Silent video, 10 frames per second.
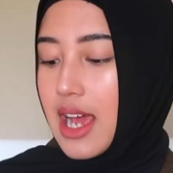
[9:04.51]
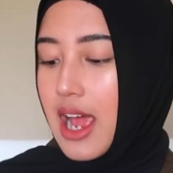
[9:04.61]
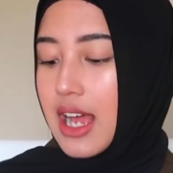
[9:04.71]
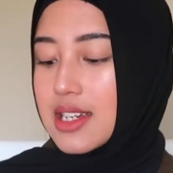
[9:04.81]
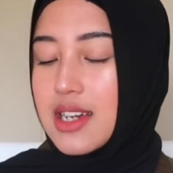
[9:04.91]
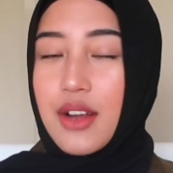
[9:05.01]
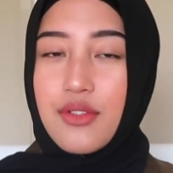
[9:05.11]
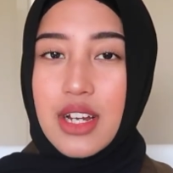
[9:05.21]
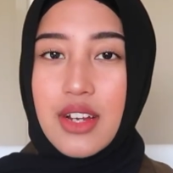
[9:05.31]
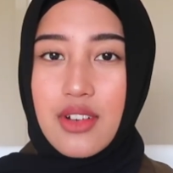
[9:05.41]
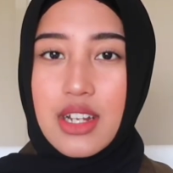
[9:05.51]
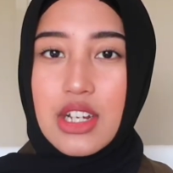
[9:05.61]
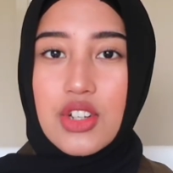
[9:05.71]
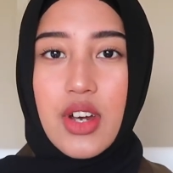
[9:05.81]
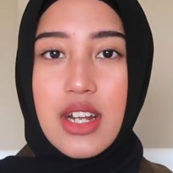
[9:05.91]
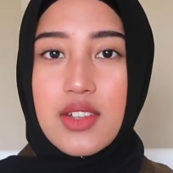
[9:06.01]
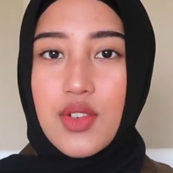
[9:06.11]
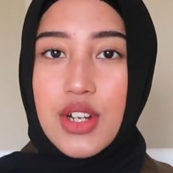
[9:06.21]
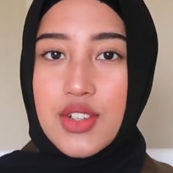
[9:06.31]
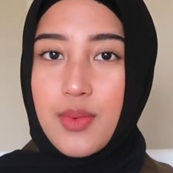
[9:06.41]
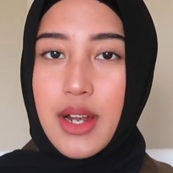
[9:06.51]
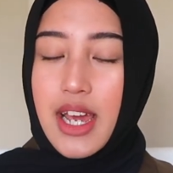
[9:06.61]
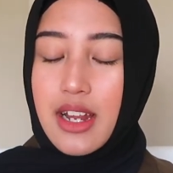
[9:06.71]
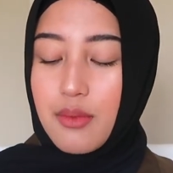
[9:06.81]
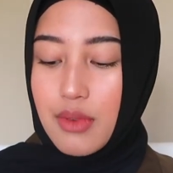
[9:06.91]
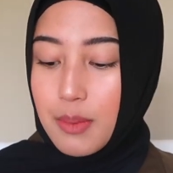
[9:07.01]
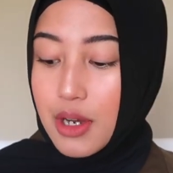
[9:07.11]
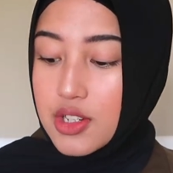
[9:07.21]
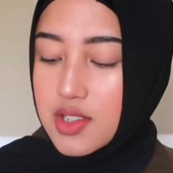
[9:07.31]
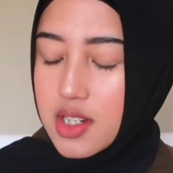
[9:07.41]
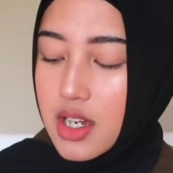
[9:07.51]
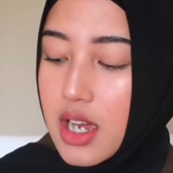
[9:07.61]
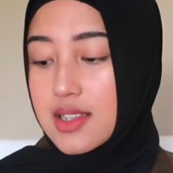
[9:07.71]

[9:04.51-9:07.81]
and I really enjoyed it, so I just went ahead and repurchased it.